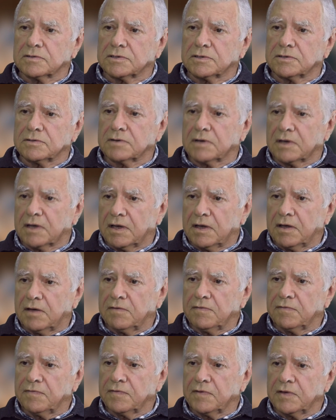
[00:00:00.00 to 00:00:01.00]
should
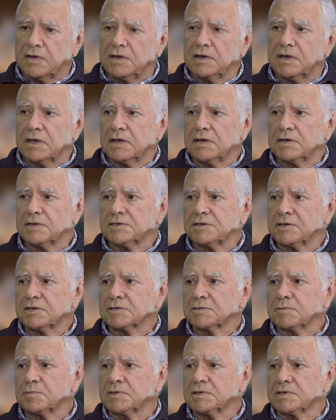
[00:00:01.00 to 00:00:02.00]
have in-house
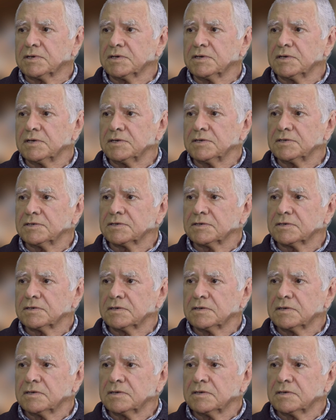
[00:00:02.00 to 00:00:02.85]
expertise.